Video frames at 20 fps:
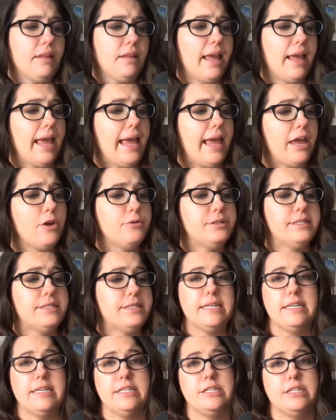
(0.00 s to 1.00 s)

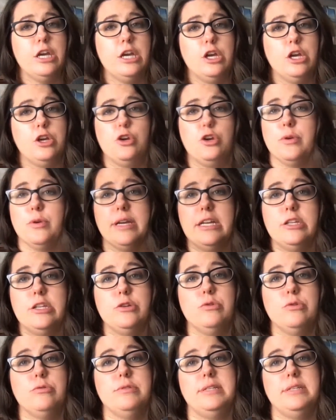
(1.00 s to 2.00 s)
AOC's Green
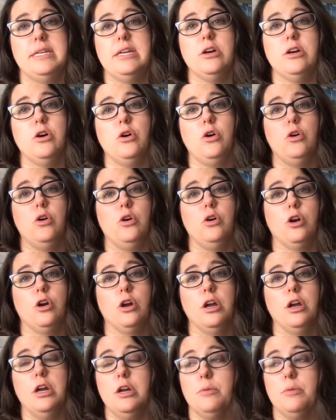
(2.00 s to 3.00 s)
New Deal or
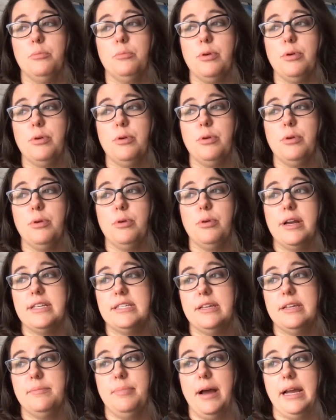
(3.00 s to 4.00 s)

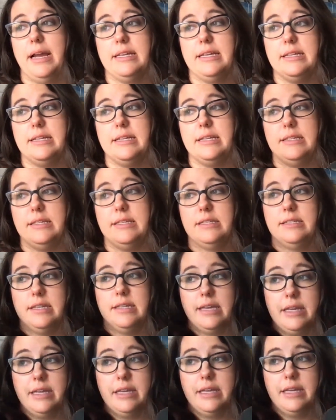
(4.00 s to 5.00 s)
President Biden's
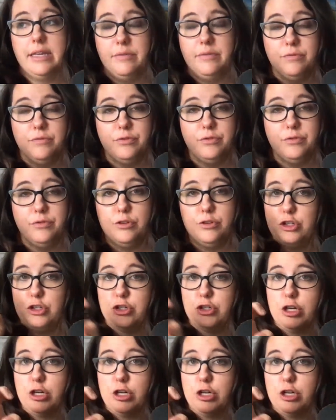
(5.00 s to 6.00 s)

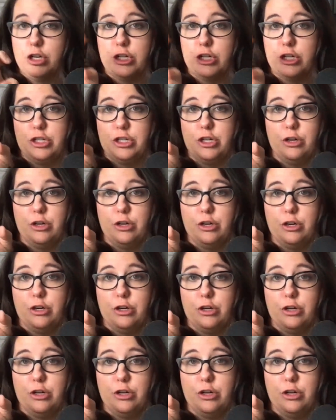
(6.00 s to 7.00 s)
infrastructure,
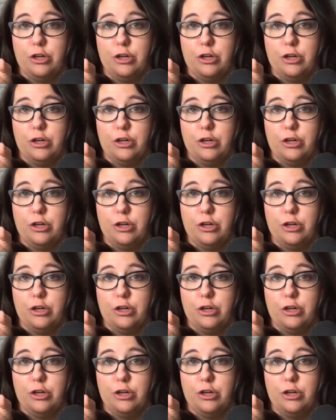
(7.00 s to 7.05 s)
